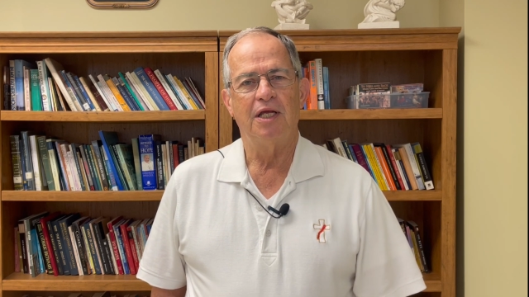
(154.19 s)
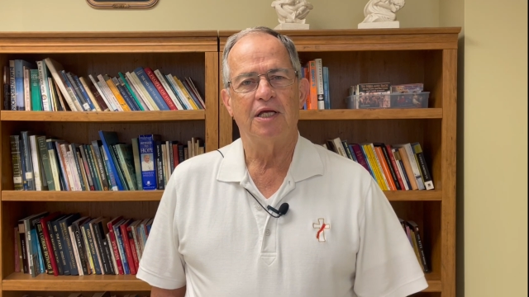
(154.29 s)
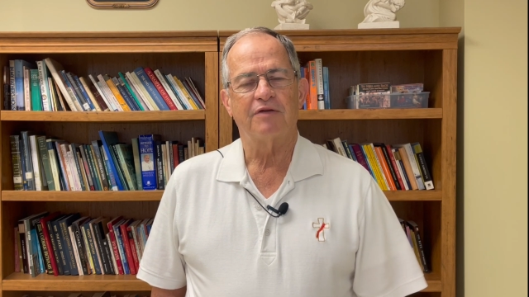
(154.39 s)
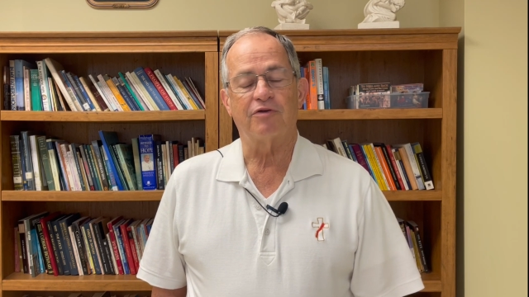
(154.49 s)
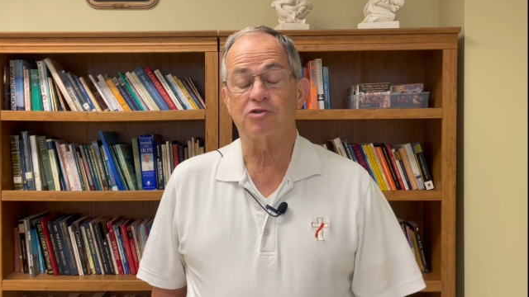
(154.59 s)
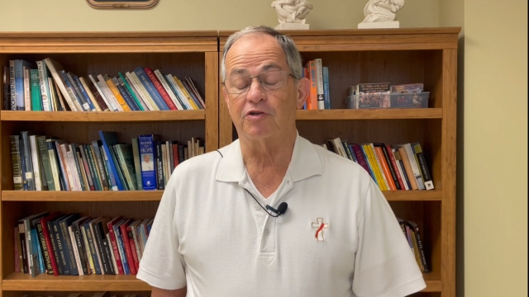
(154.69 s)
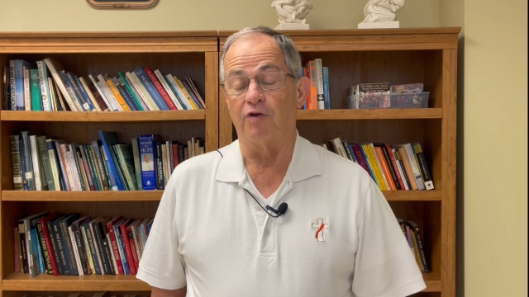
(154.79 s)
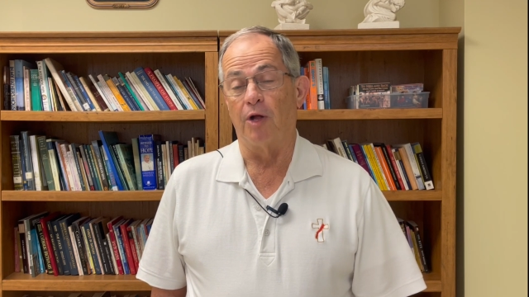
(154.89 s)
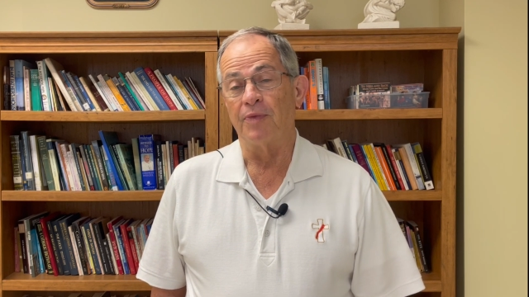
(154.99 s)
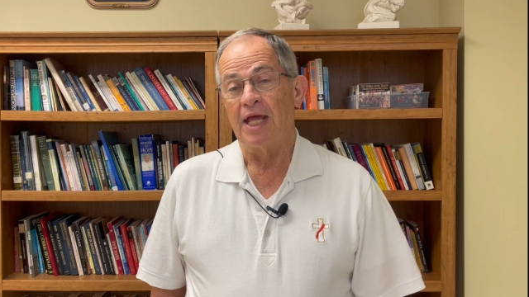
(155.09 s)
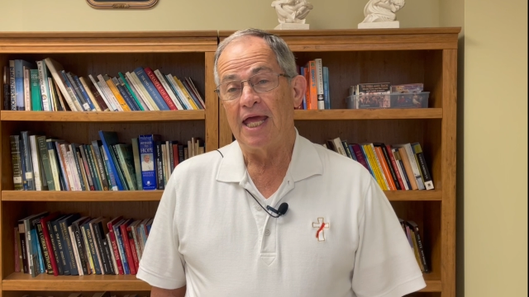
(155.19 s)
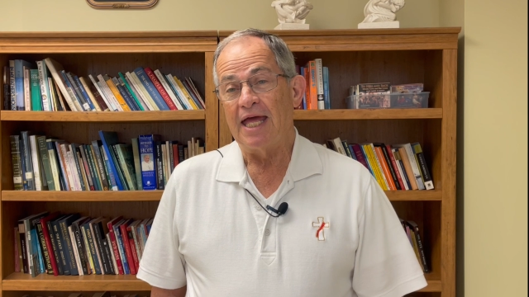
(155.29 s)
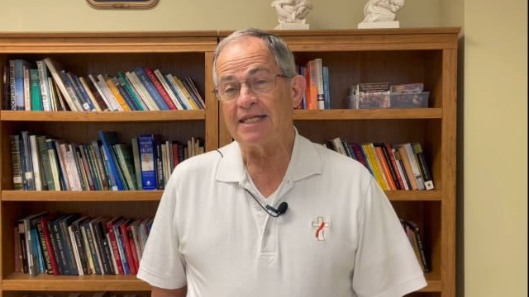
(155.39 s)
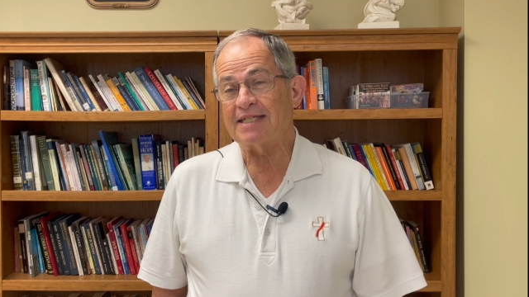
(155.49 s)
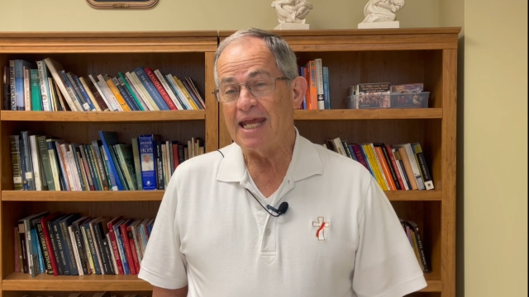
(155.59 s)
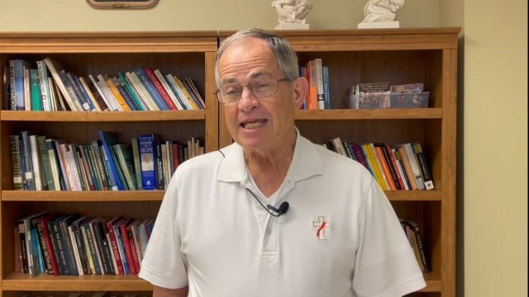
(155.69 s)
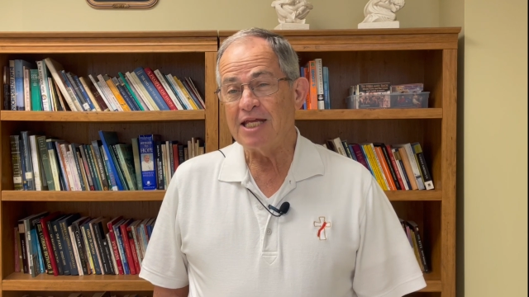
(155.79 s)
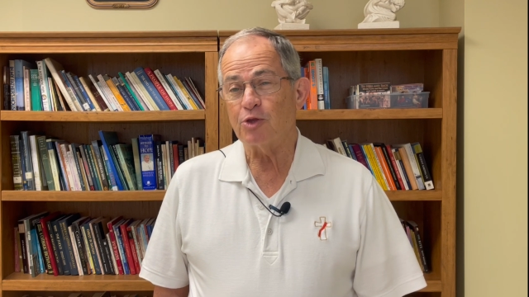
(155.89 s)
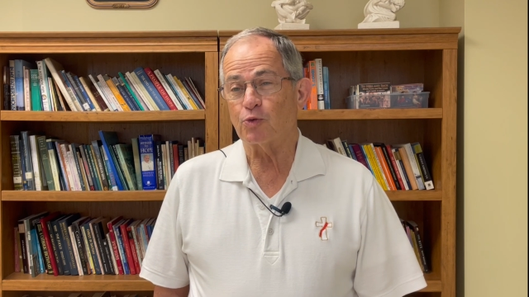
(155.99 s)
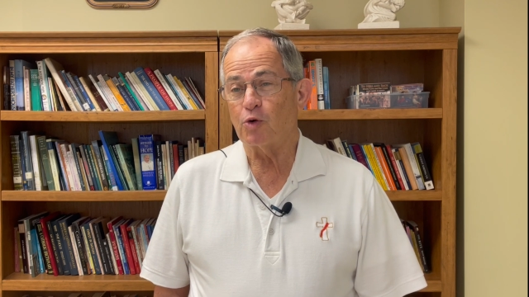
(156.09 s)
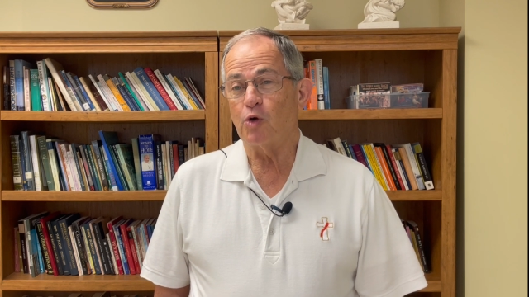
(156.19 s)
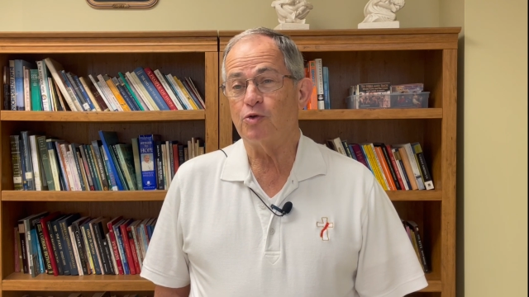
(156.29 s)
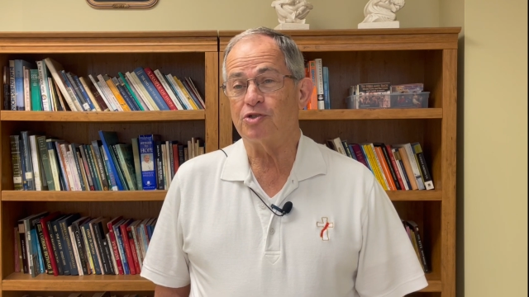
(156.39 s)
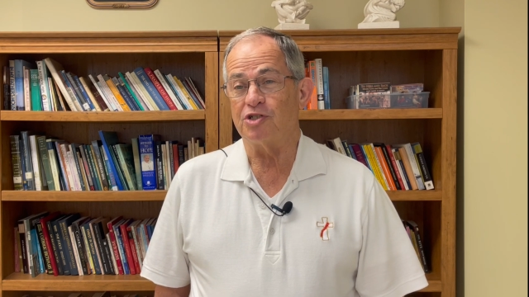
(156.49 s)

First of all, taking the road to